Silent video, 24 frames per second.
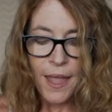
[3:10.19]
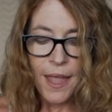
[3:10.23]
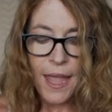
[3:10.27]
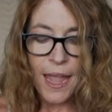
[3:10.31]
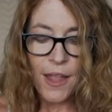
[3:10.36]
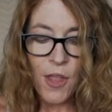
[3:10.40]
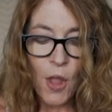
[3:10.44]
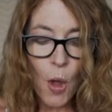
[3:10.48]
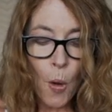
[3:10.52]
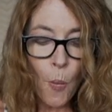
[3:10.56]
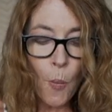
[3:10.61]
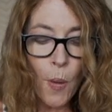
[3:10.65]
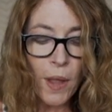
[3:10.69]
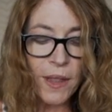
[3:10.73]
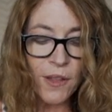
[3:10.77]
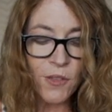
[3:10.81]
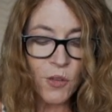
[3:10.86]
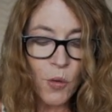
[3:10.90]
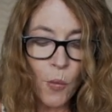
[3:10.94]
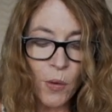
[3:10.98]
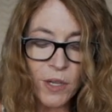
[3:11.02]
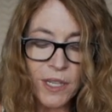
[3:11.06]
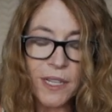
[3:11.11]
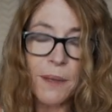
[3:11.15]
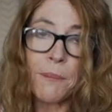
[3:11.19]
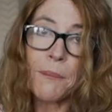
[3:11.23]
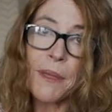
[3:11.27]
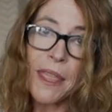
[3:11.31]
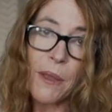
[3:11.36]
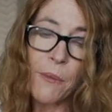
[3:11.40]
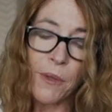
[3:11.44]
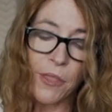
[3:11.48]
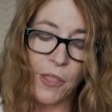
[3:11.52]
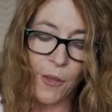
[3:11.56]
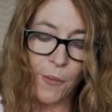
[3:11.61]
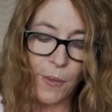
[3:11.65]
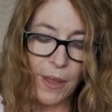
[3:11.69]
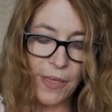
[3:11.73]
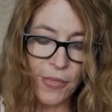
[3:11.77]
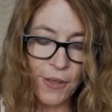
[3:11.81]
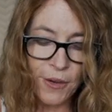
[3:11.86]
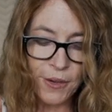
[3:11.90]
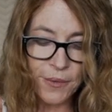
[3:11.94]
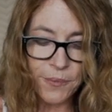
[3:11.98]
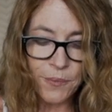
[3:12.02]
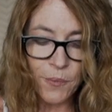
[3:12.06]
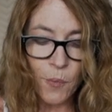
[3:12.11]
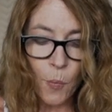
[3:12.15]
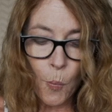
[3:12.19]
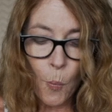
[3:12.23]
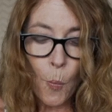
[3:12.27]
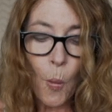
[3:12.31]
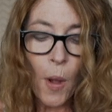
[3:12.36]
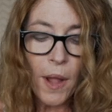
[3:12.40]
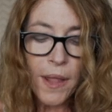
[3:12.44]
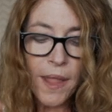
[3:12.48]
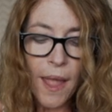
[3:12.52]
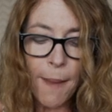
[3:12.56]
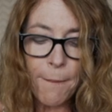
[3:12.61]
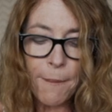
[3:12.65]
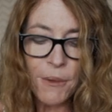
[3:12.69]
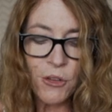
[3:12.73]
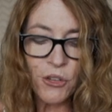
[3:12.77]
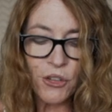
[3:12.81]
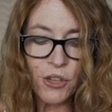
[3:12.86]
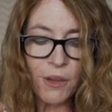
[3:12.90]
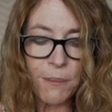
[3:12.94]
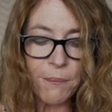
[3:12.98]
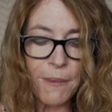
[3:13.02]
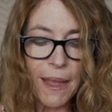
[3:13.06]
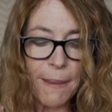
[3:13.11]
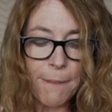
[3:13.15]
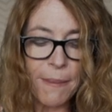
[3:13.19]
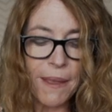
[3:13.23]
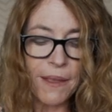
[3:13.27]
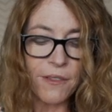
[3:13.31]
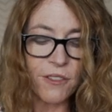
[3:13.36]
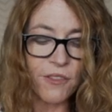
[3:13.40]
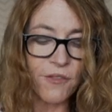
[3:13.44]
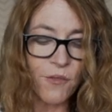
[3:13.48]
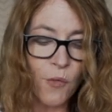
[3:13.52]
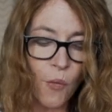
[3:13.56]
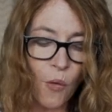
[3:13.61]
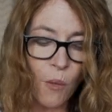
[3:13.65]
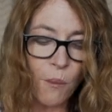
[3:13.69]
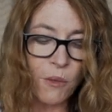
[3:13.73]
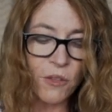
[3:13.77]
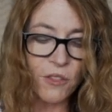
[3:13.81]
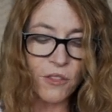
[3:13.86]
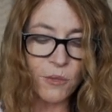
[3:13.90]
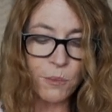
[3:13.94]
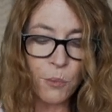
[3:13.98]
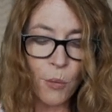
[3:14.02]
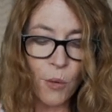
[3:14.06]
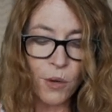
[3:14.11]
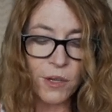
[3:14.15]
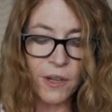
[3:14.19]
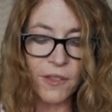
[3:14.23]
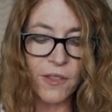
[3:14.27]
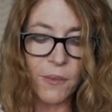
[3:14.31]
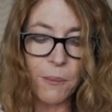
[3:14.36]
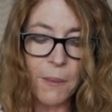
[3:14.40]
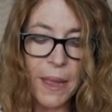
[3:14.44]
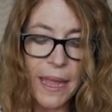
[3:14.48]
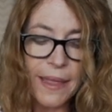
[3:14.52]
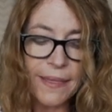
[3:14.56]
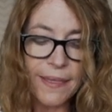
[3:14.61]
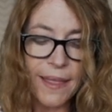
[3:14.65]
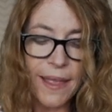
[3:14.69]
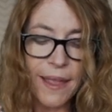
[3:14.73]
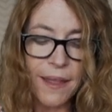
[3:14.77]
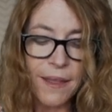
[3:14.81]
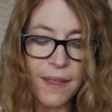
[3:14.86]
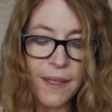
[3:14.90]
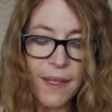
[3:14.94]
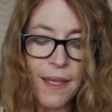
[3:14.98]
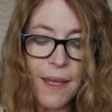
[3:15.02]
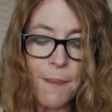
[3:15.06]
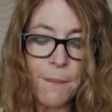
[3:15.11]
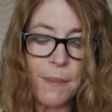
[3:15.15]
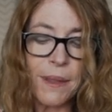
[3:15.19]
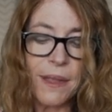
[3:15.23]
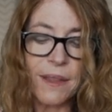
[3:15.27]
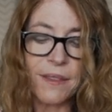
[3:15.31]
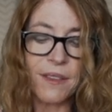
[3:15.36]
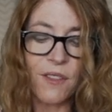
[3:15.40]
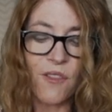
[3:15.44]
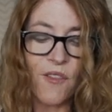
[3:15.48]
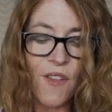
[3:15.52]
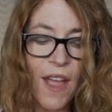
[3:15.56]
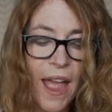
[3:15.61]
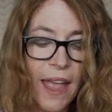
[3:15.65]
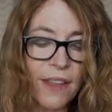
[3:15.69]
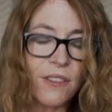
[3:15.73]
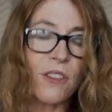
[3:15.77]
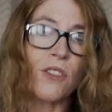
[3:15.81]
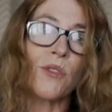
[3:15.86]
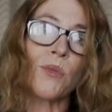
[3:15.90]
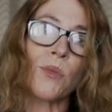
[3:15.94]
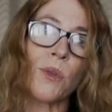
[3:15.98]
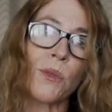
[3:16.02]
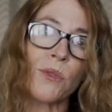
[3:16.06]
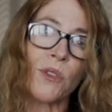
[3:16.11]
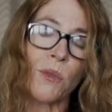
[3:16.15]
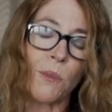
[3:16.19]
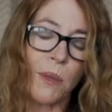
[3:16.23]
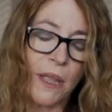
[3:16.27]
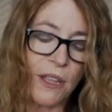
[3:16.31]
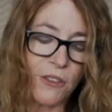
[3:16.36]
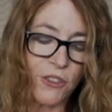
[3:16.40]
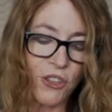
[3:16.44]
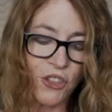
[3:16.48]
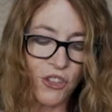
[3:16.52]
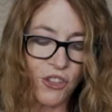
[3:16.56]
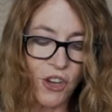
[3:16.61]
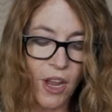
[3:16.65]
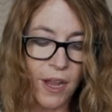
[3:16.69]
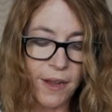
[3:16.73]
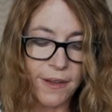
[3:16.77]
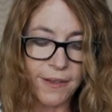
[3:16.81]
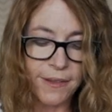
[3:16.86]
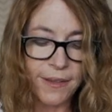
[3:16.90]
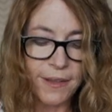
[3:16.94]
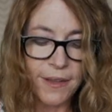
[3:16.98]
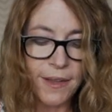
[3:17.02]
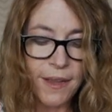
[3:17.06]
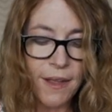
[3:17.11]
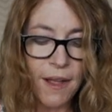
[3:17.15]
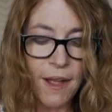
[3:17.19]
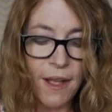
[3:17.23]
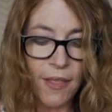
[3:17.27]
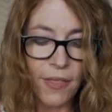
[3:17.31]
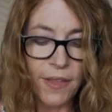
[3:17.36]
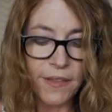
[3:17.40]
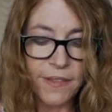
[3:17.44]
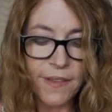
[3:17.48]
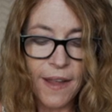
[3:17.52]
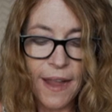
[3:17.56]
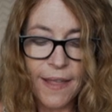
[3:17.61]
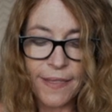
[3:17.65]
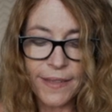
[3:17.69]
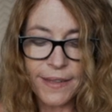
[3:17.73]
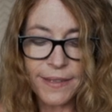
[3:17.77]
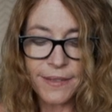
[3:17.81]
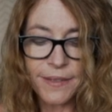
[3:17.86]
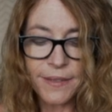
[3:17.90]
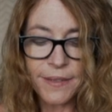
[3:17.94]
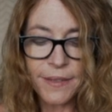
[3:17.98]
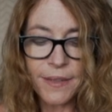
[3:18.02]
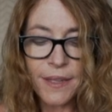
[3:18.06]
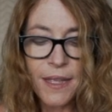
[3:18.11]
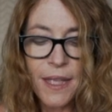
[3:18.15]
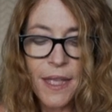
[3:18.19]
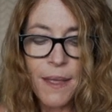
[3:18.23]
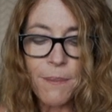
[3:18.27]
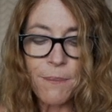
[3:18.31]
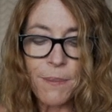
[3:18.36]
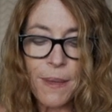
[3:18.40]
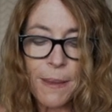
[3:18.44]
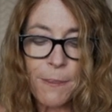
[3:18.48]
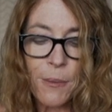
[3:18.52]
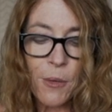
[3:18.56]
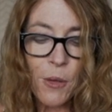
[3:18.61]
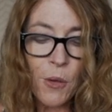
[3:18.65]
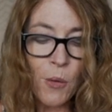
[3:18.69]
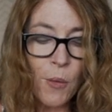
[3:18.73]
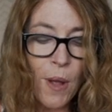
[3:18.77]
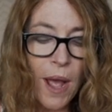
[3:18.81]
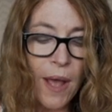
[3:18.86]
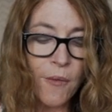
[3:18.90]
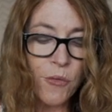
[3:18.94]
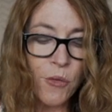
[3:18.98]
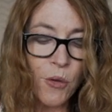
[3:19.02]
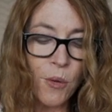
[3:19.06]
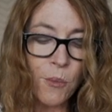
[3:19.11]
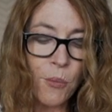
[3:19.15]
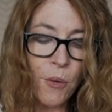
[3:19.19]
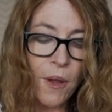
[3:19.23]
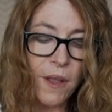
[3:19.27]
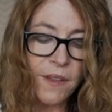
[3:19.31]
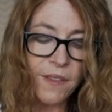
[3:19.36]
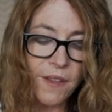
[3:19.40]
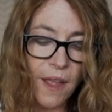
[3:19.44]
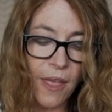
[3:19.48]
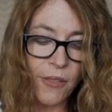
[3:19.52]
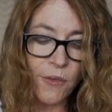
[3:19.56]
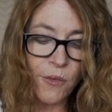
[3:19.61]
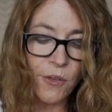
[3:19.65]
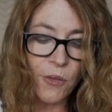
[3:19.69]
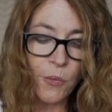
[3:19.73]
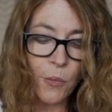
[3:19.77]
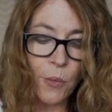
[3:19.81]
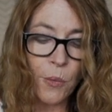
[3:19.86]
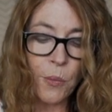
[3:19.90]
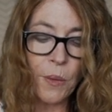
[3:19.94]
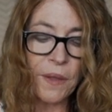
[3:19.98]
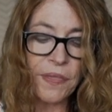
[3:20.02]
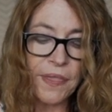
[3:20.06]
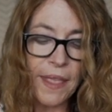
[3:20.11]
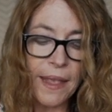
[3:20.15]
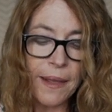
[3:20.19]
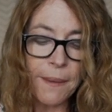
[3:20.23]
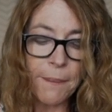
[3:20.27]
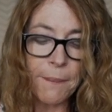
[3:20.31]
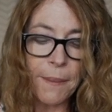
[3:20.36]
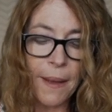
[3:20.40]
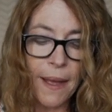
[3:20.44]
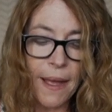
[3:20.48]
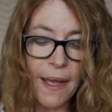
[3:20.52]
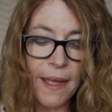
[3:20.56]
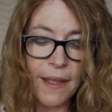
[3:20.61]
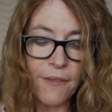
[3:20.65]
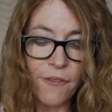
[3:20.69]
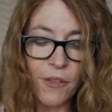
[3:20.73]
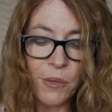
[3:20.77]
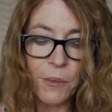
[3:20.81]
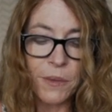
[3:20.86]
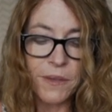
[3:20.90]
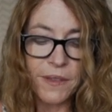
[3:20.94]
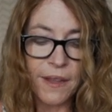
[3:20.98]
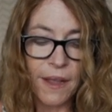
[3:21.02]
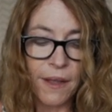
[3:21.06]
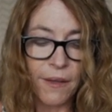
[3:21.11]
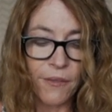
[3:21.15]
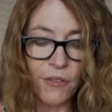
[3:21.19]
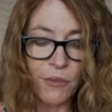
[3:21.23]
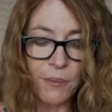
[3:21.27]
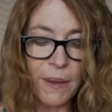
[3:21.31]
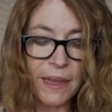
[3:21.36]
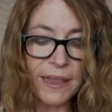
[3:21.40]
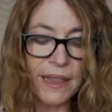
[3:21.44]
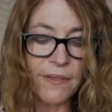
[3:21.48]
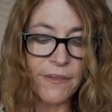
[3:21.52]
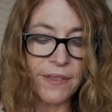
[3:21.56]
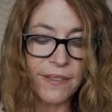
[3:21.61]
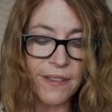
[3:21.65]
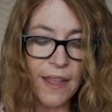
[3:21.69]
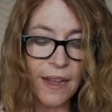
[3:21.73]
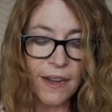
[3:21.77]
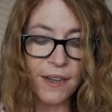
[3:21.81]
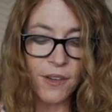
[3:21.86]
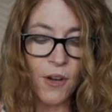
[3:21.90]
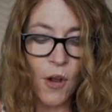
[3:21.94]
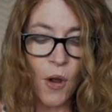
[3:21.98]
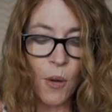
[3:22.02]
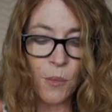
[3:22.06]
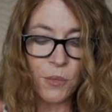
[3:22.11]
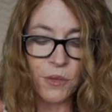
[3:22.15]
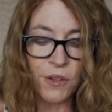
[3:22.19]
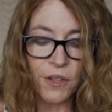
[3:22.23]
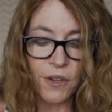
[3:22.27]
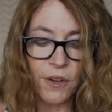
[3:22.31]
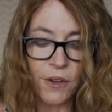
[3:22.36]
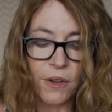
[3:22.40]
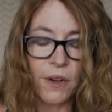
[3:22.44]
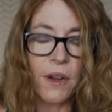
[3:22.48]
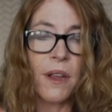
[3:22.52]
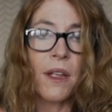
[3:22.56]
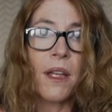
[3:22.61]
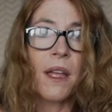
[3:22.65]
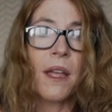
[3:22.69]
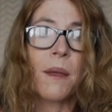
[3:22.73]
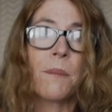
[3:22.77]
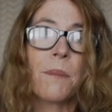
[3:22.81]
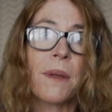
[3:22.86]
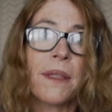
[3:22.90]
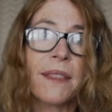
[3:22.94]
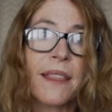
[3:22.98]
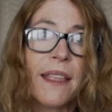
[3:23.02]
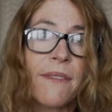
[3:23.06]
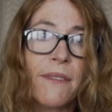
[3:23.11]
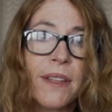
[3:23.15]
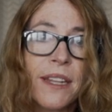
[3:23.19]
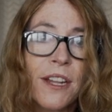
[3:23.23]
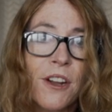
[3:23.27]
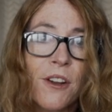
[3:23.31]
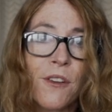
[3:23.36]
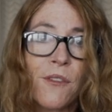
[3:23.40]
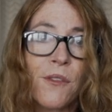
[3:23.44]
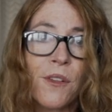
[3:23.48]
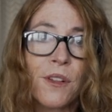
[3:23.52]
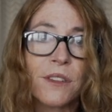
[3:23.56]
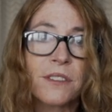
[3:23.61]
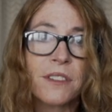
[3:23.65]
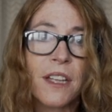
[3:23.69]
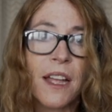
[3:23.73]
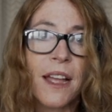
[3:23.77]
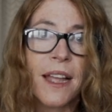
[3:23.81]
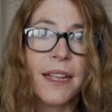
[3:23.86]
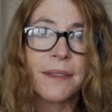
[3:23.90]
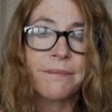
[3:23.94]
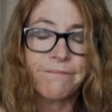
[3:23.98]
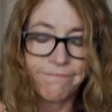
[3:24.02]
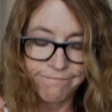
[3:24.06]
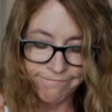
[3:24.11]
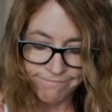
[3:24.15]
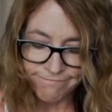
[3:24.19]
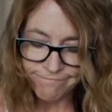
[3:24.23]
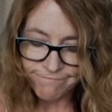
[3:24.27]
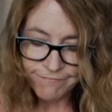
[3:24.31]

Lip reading: And no one is going to compete with you either. One-upmanship may be a form of sport on the mainland, but it's the fastest route to being shunned on this island. People who have to impress others with what they can buy for themselves may live in second homes here, but living here full-time?